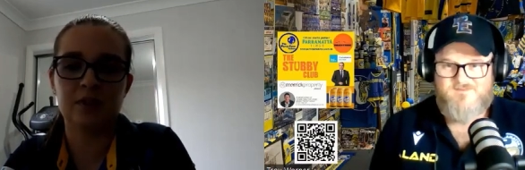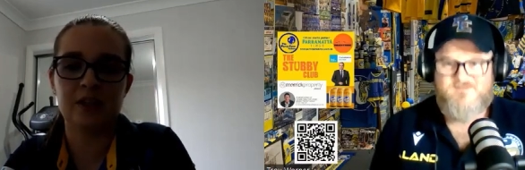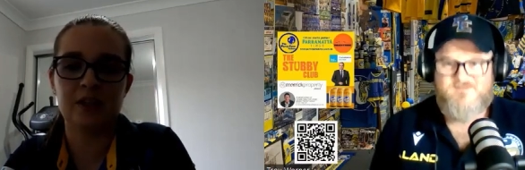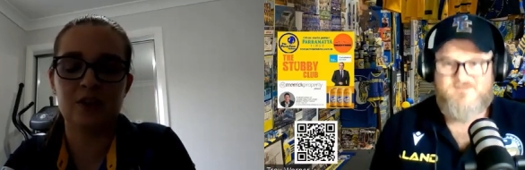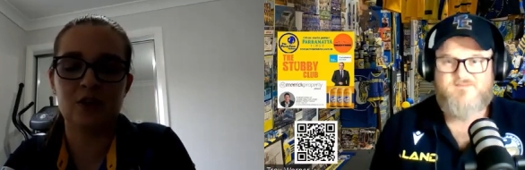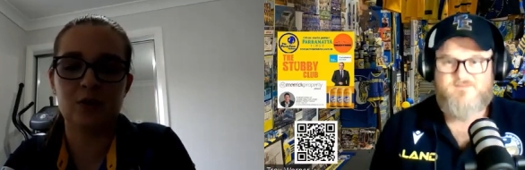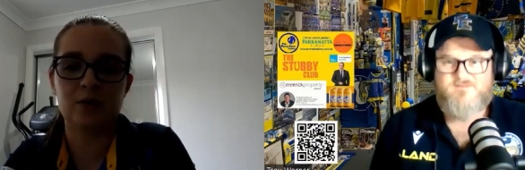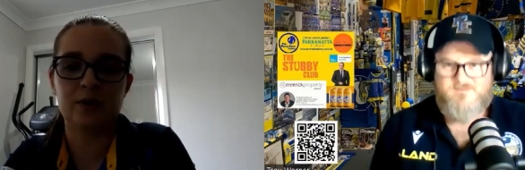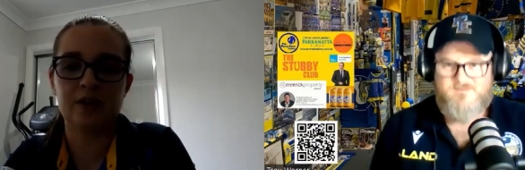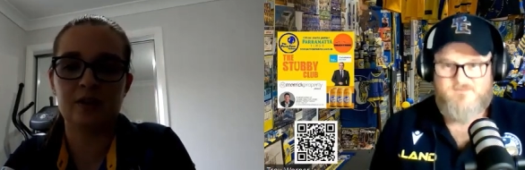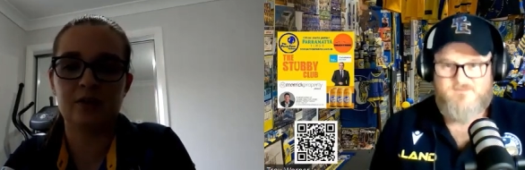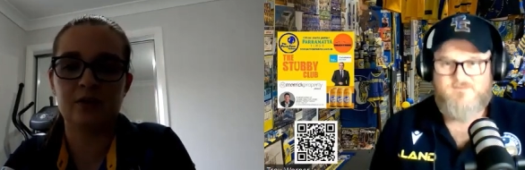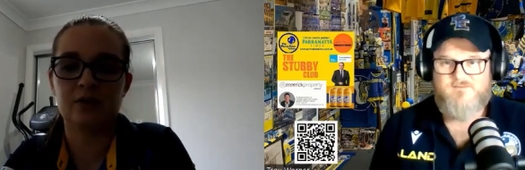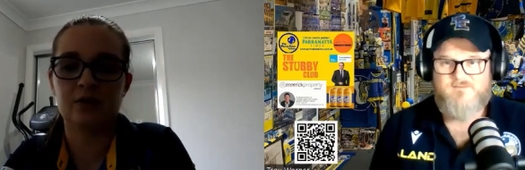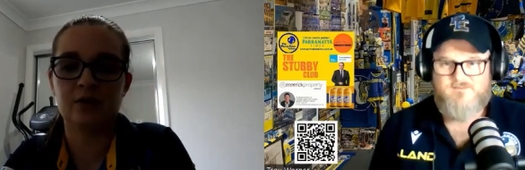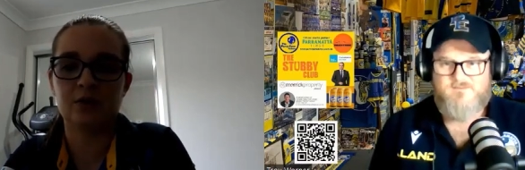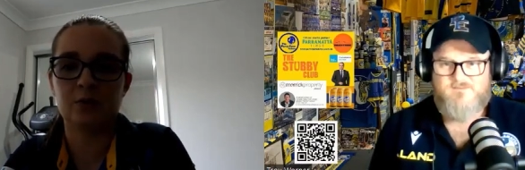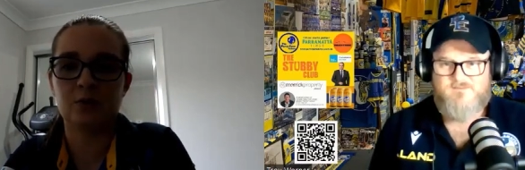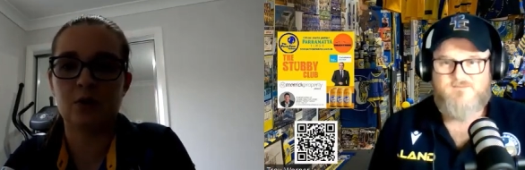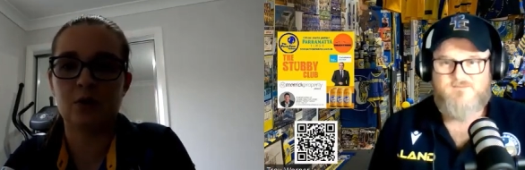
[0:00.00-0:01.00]
Speaker 1: He's always good
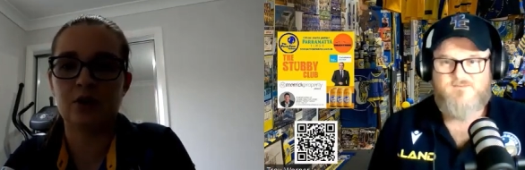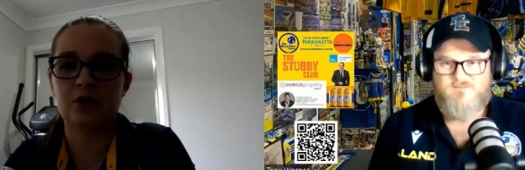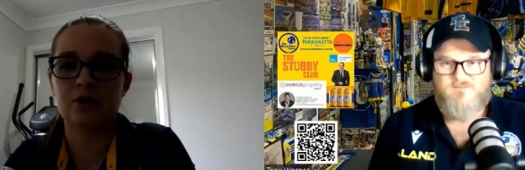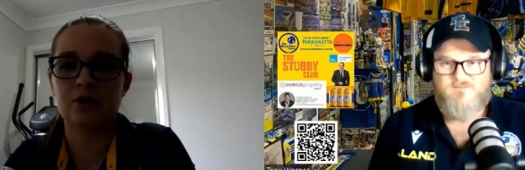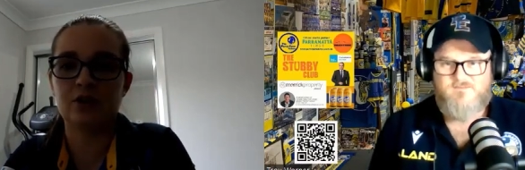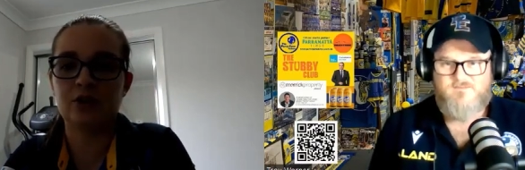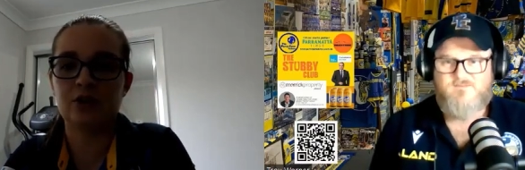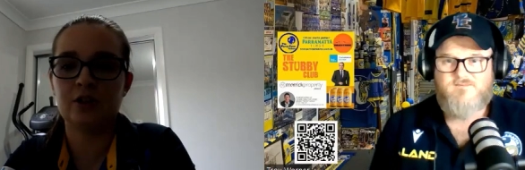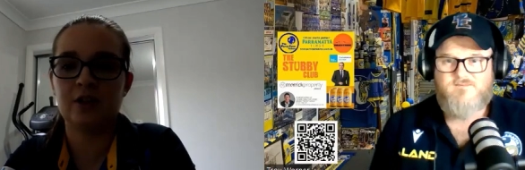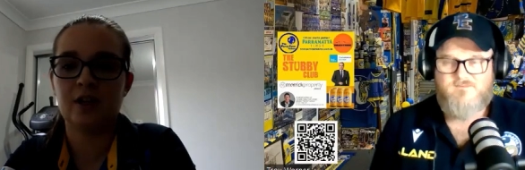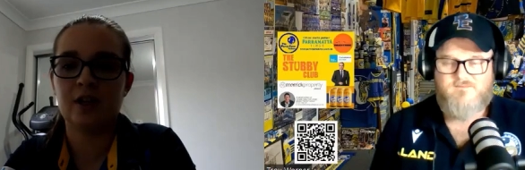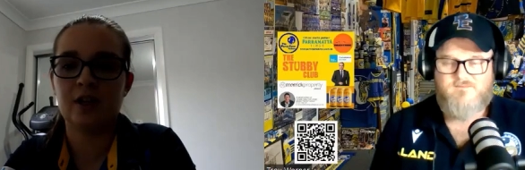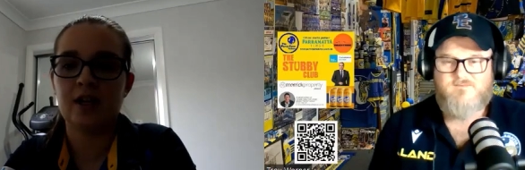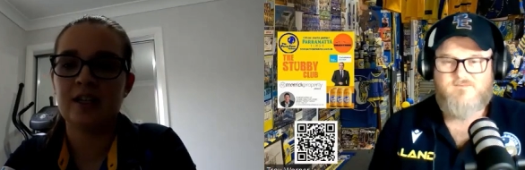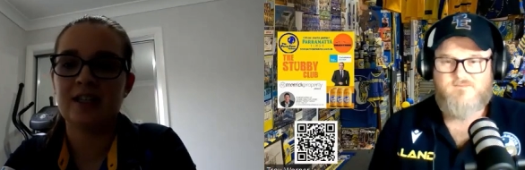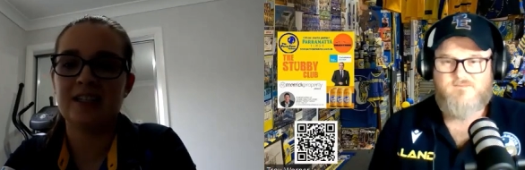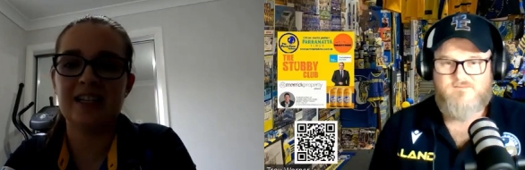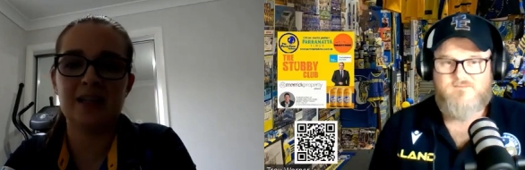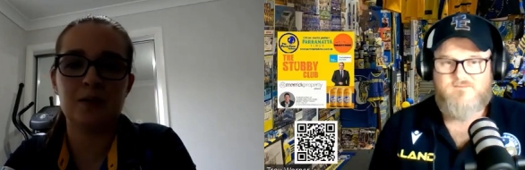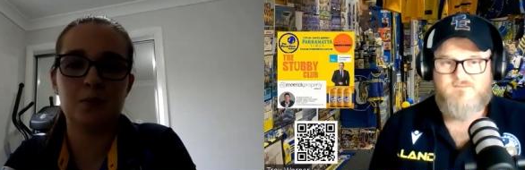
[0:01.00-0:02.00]
to watch.
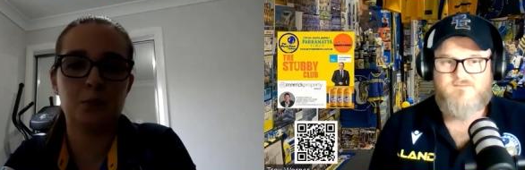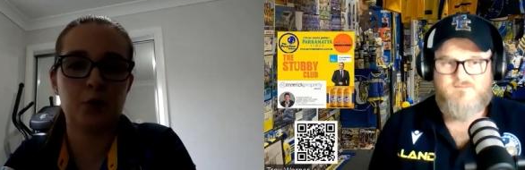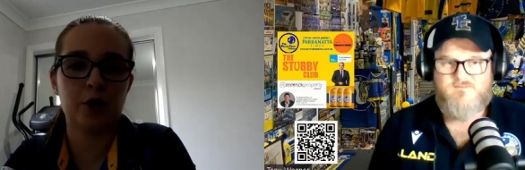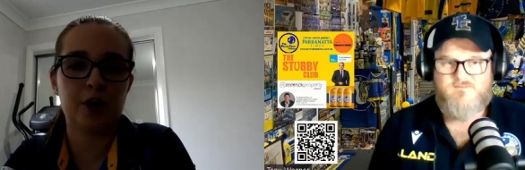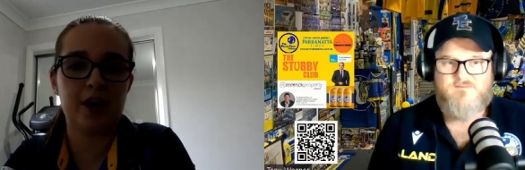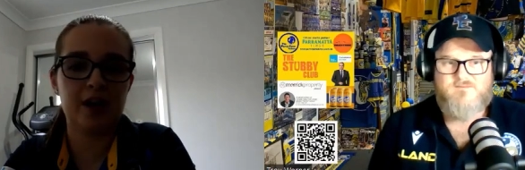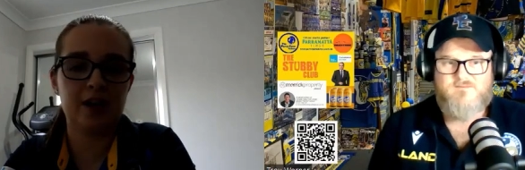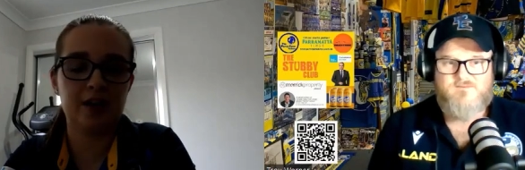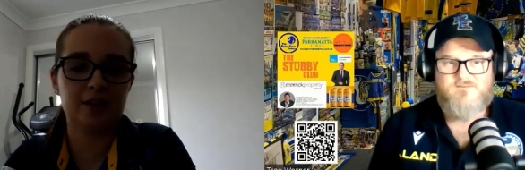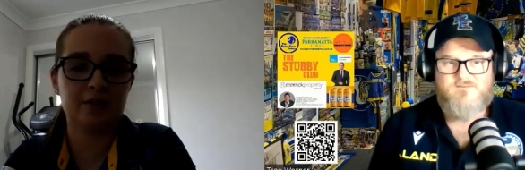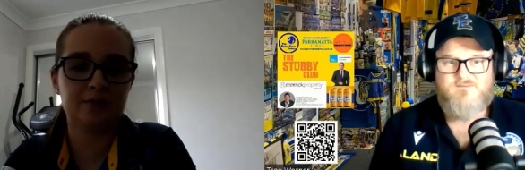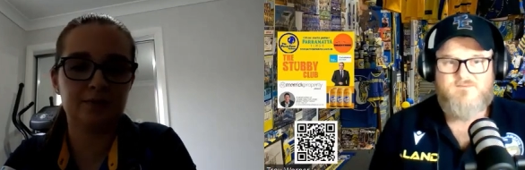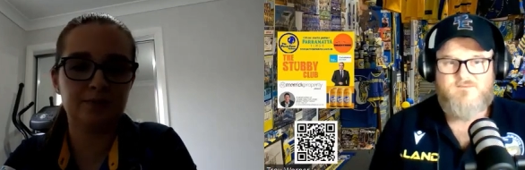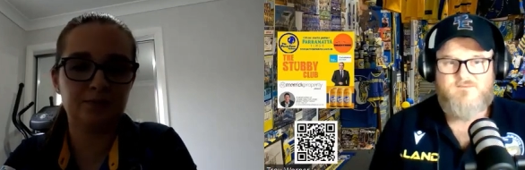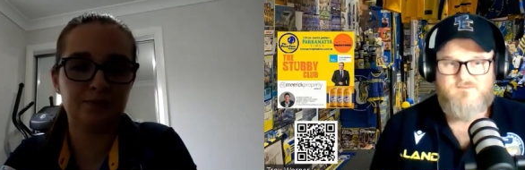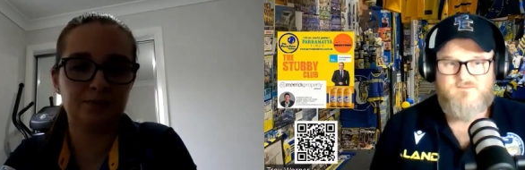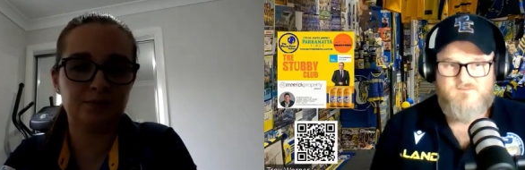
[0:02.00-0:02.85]
Dylan Brown,